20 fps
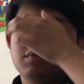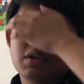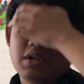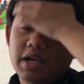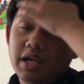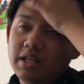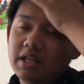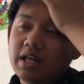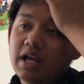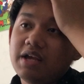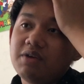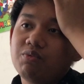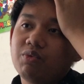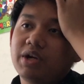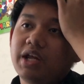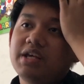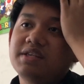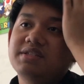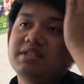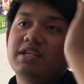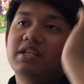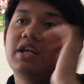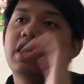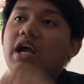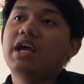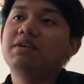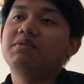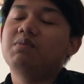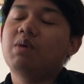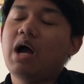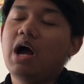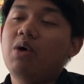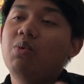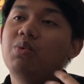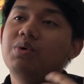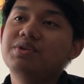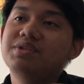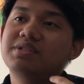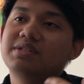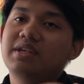and I when I seen I I
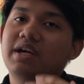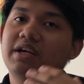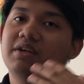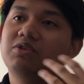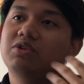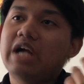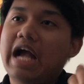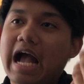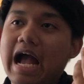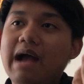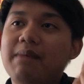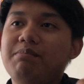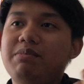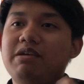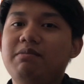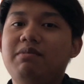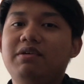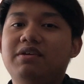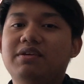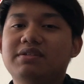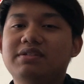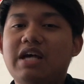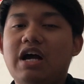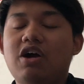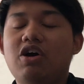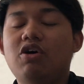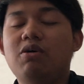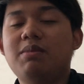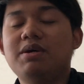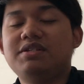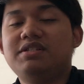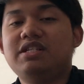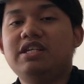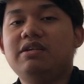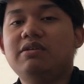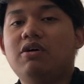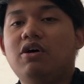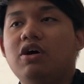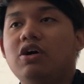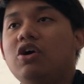was like happy because I almost
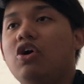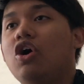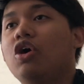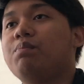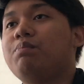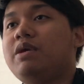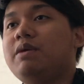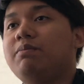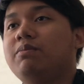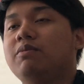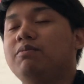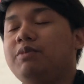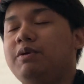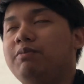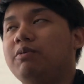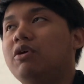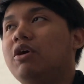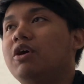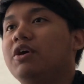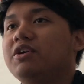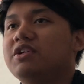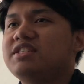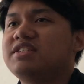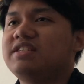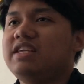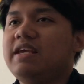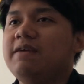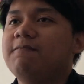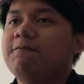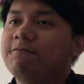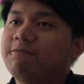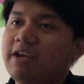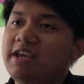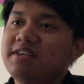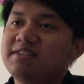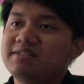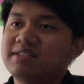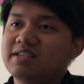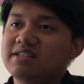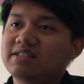seen all all people people are the same
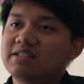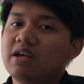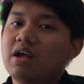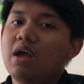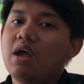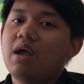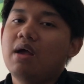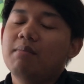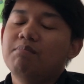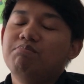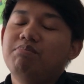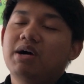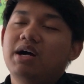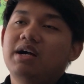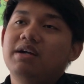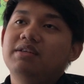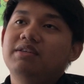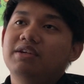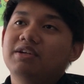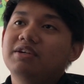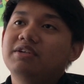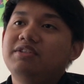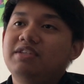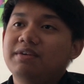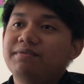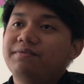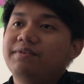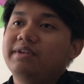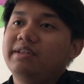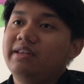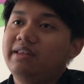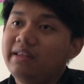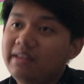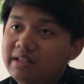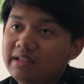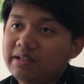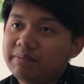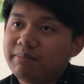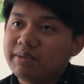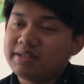faces, but they're different
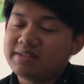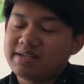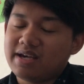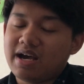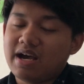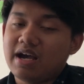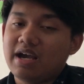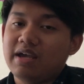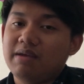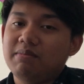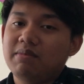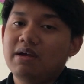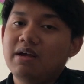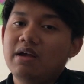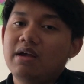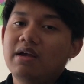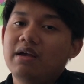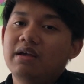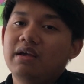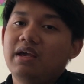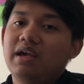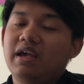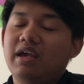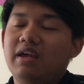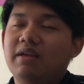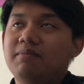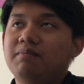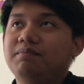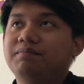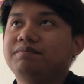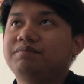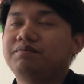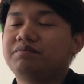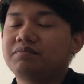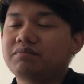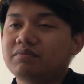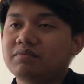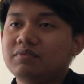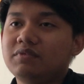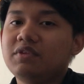little bit time, and
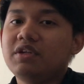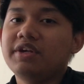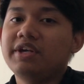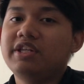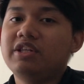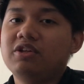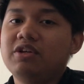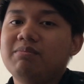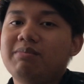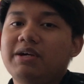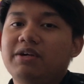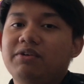including my